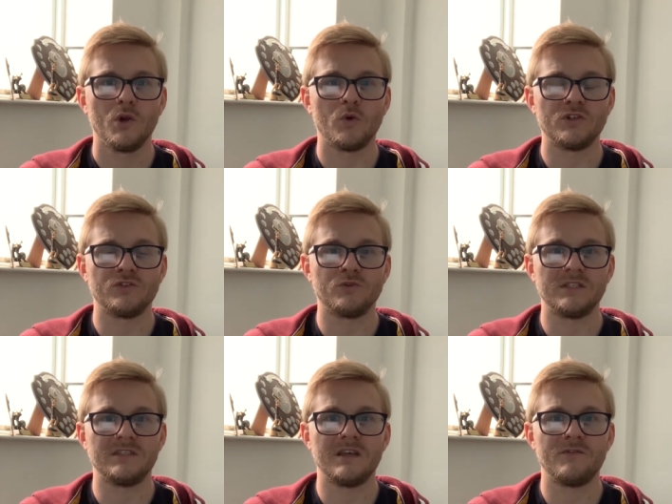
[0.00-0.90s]
Question
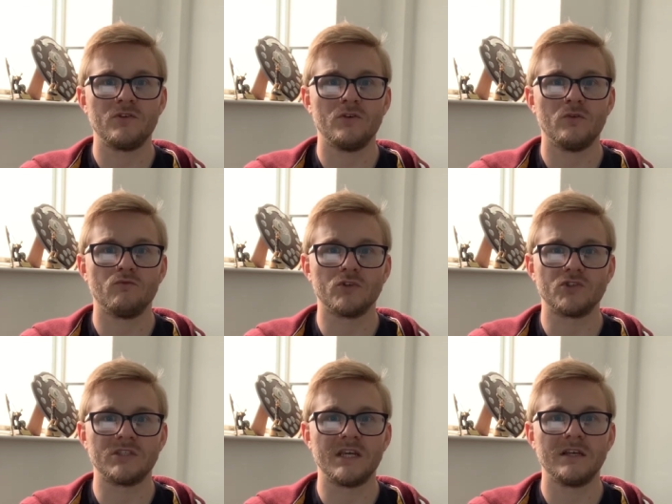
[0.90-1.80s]
27.
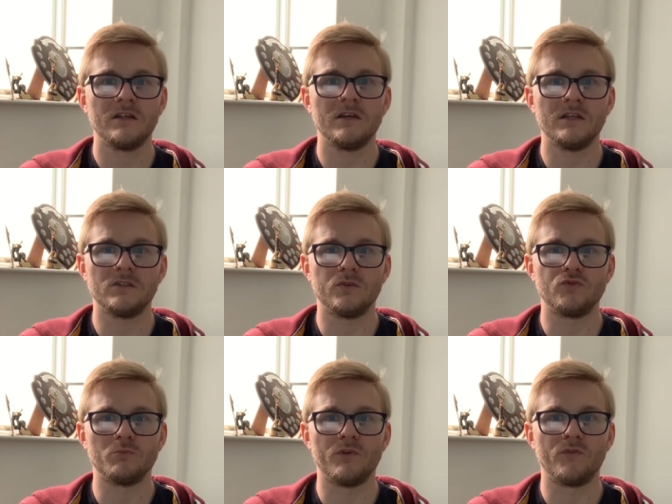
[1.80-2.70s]
Roger Taylor is the
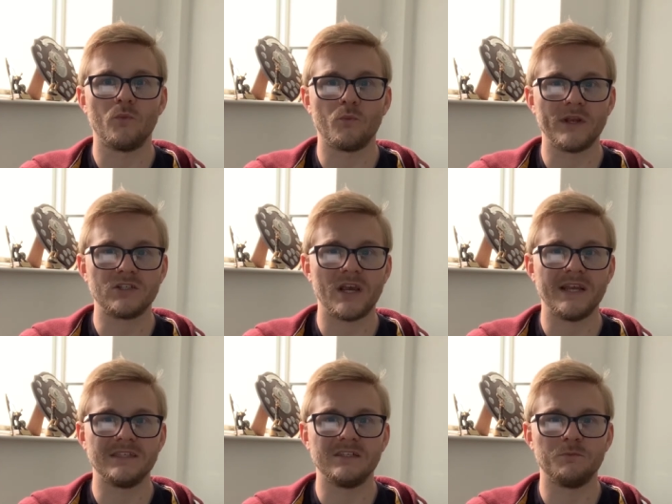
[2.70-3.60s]
drummer from which
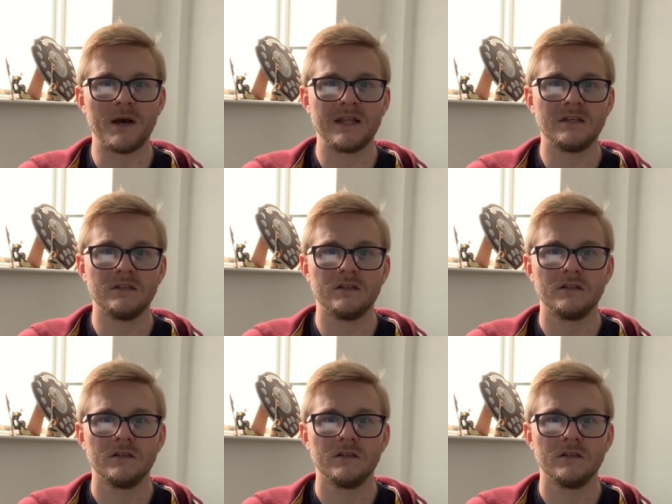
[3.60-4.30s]
80s band?